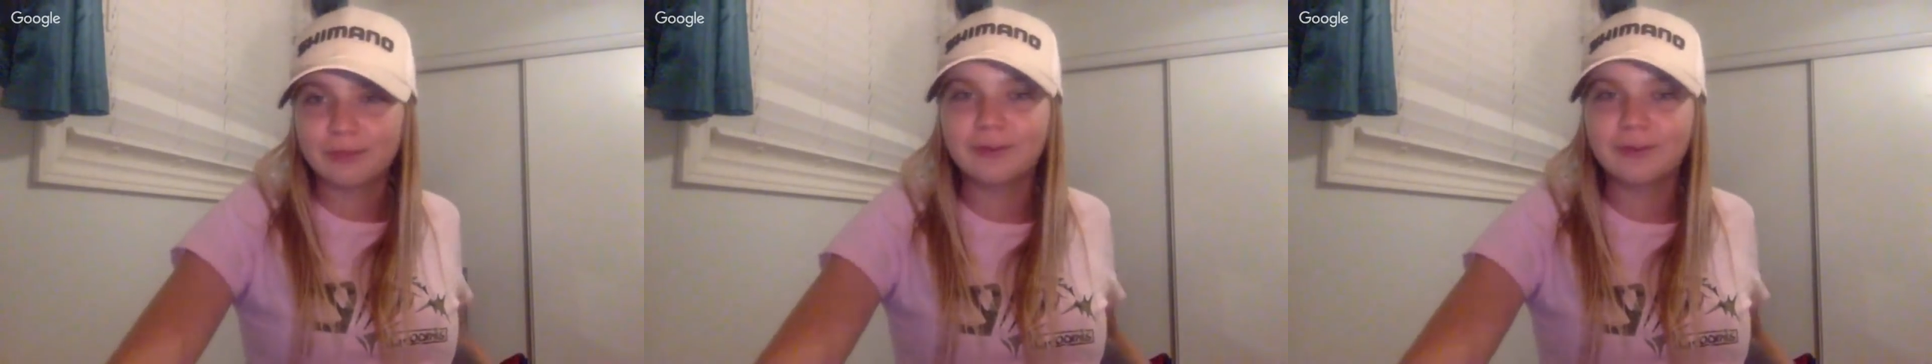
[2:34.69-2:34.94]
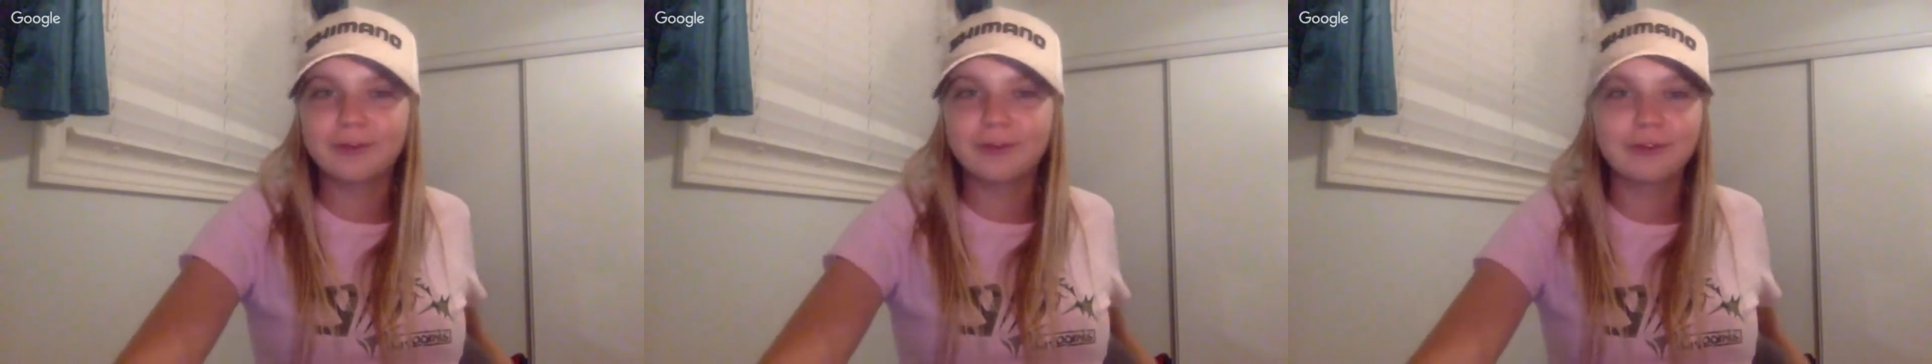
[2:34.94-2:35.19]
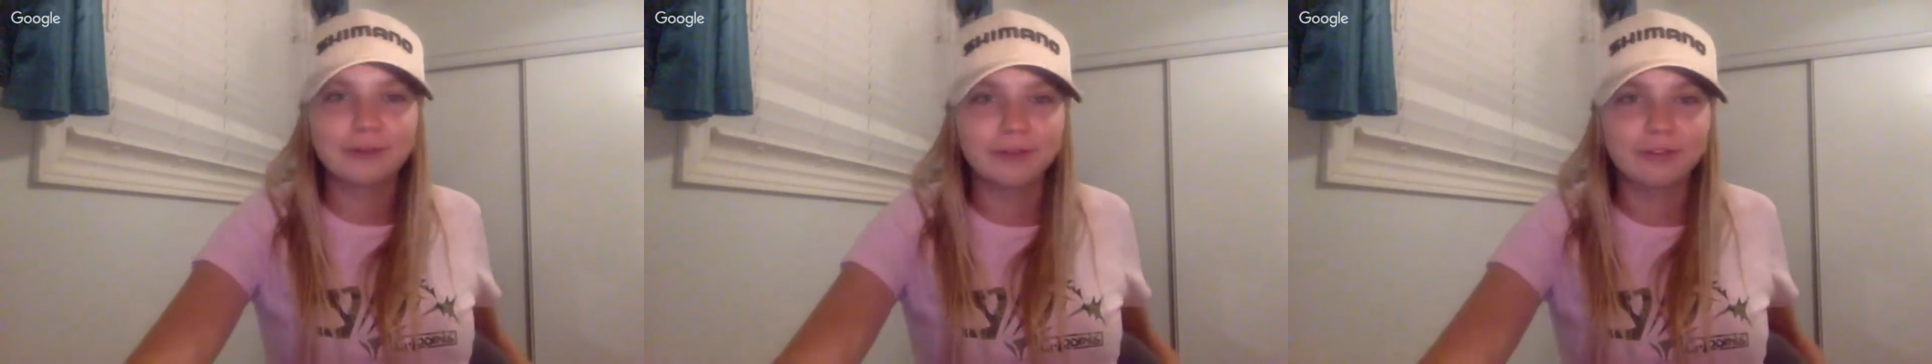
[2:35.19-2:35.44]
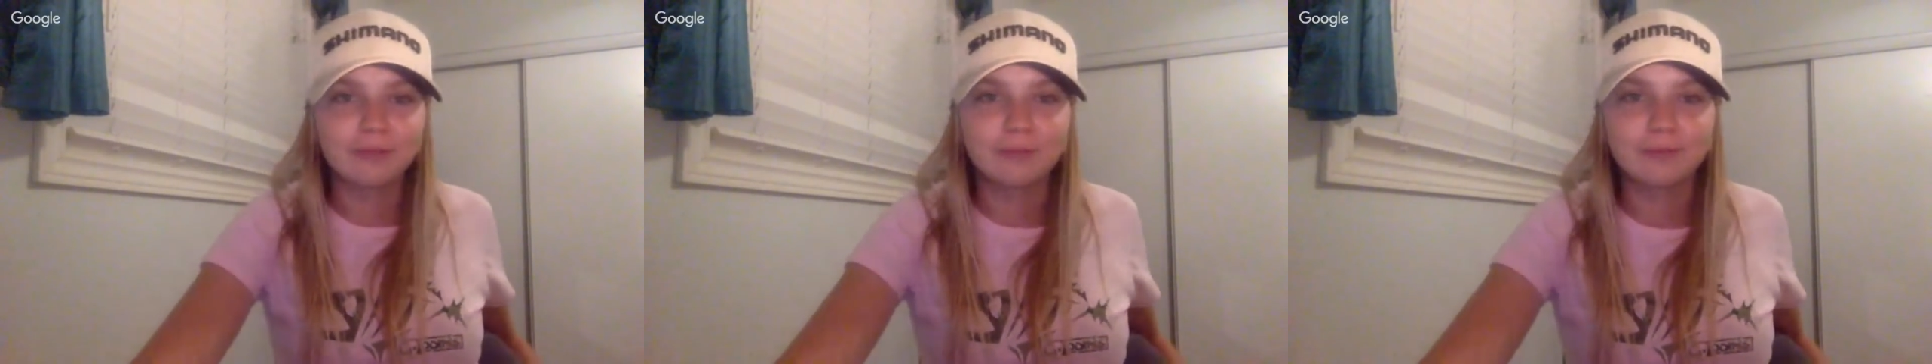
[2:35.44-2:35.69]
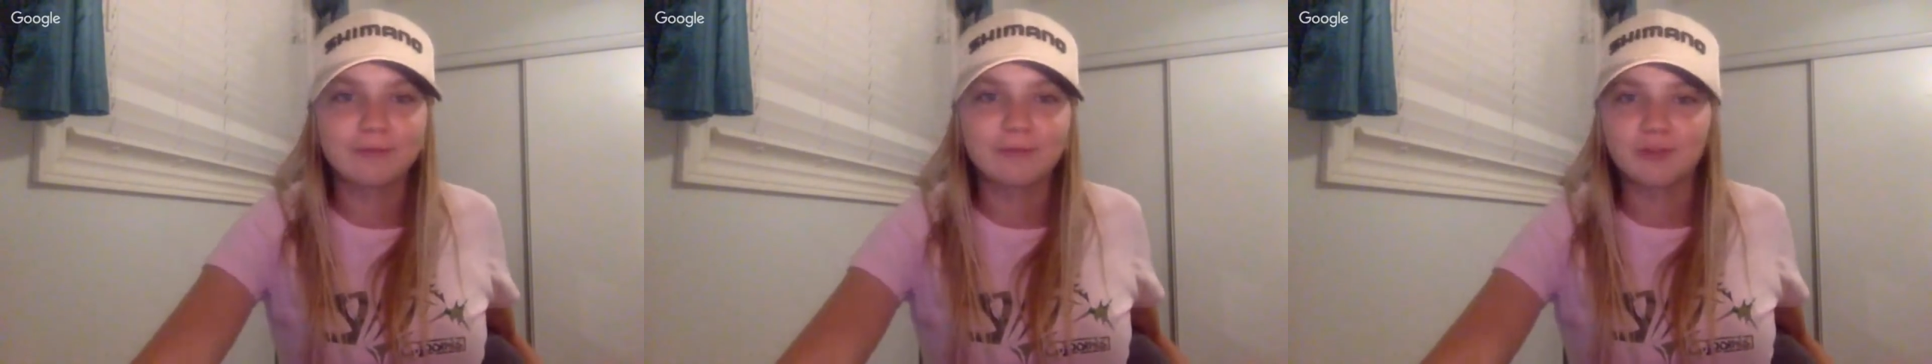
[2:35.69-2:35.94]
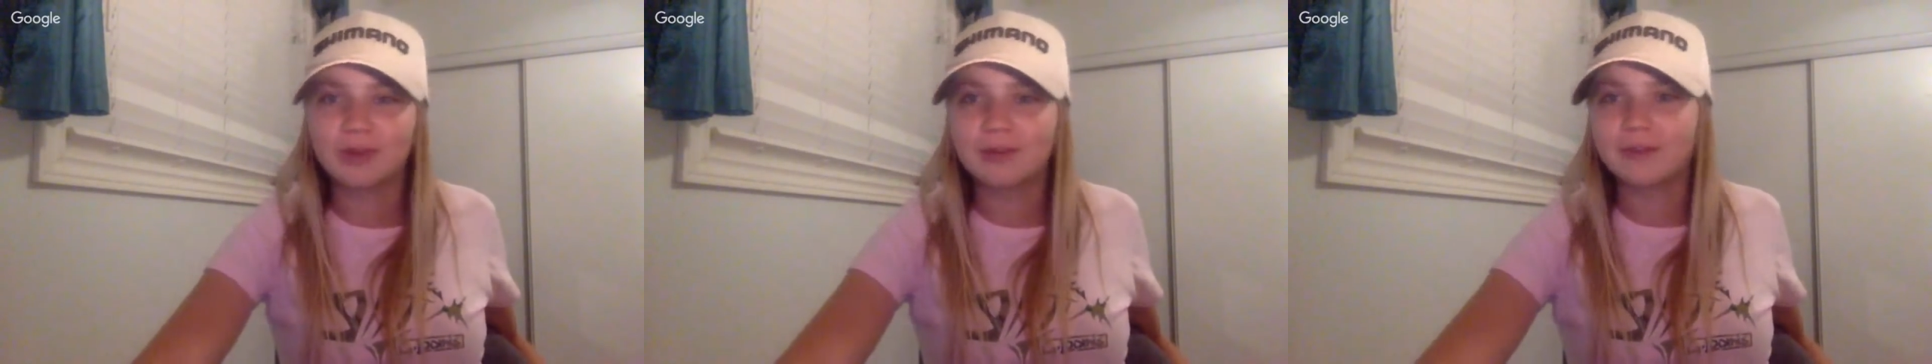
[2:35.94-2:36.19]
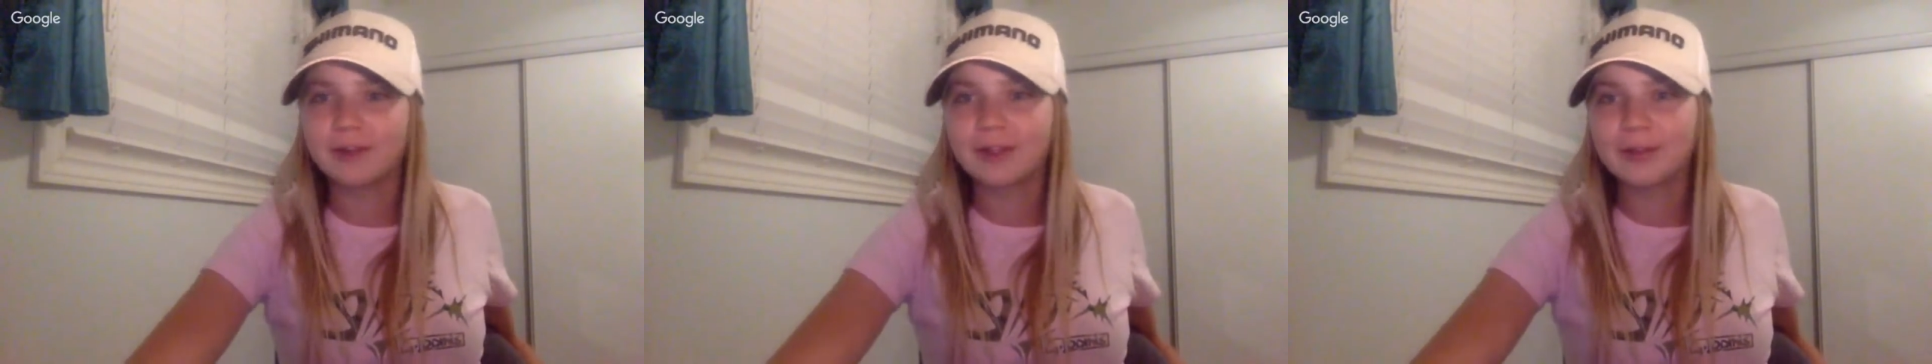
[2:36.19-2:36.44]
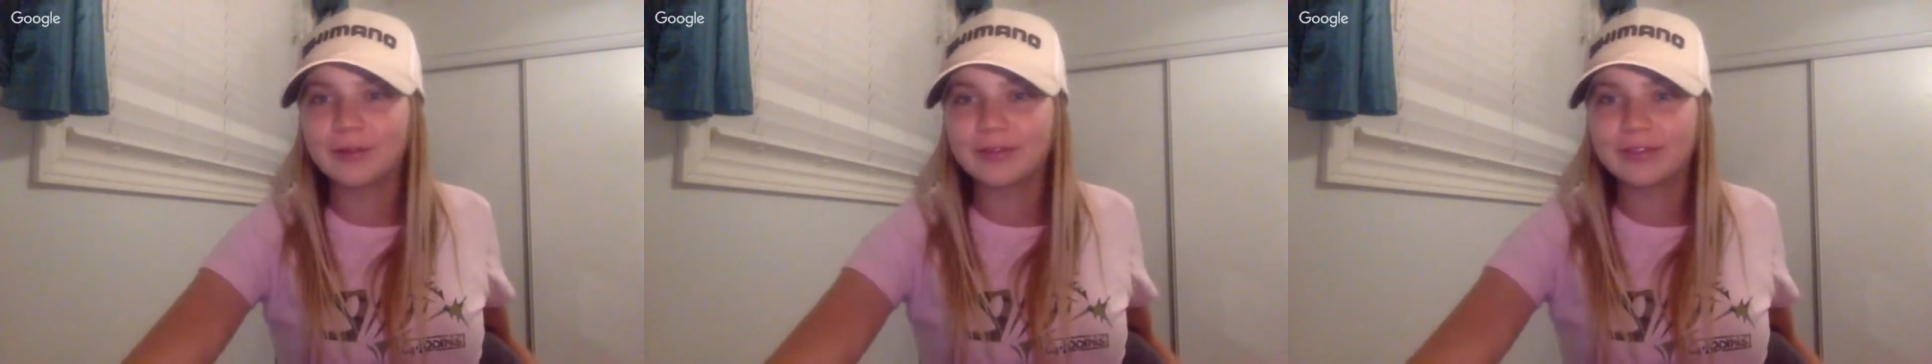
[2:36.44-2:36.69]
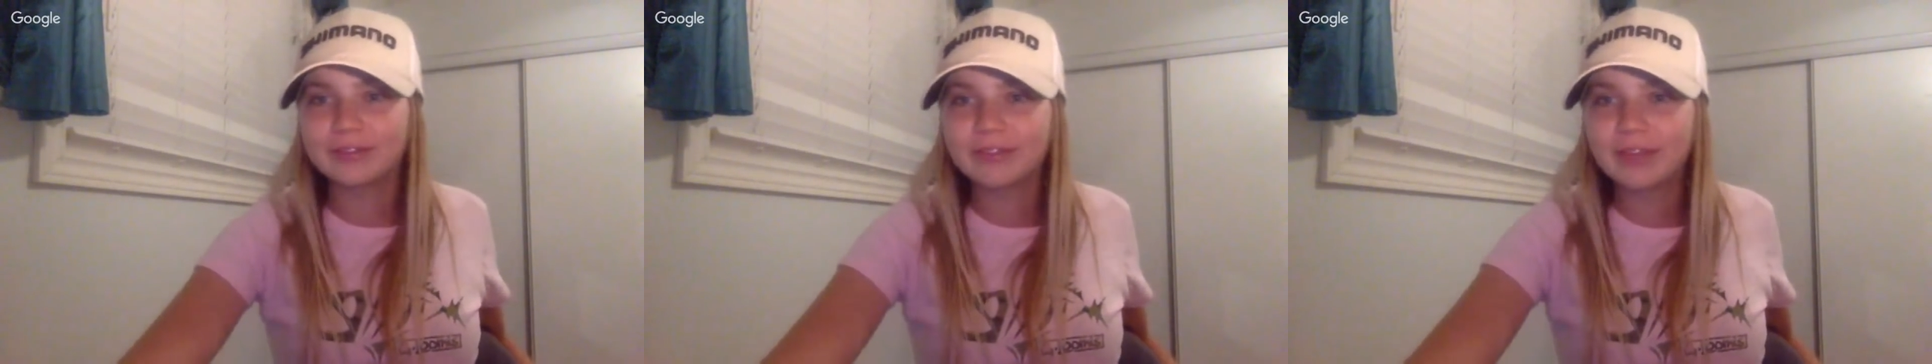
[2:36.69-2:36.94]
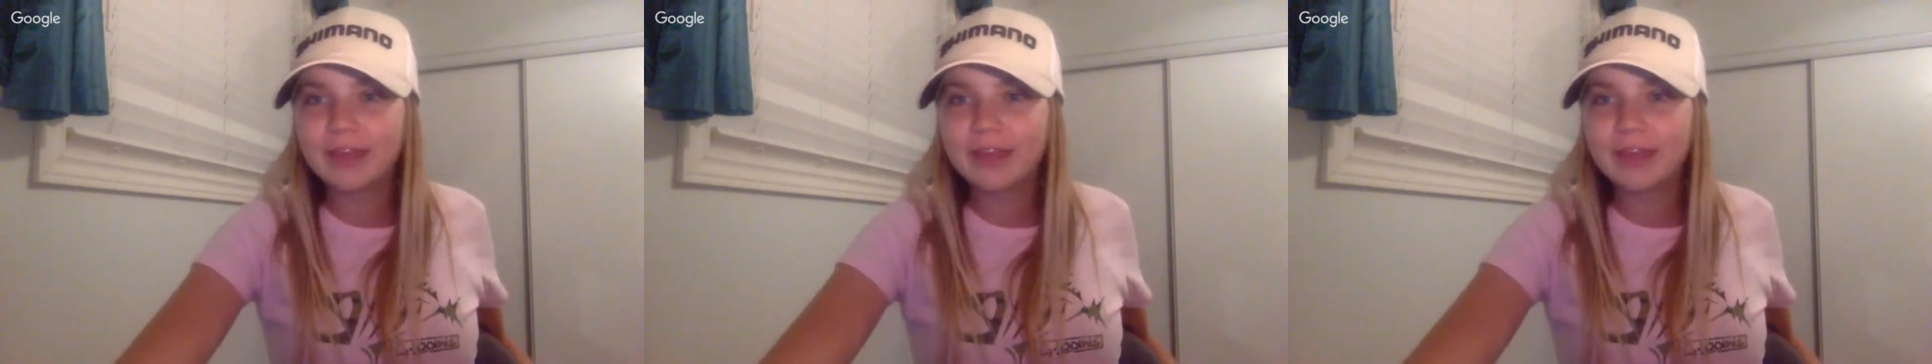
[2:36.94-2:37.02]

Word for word: 3rd or December 1st, whenever it closes.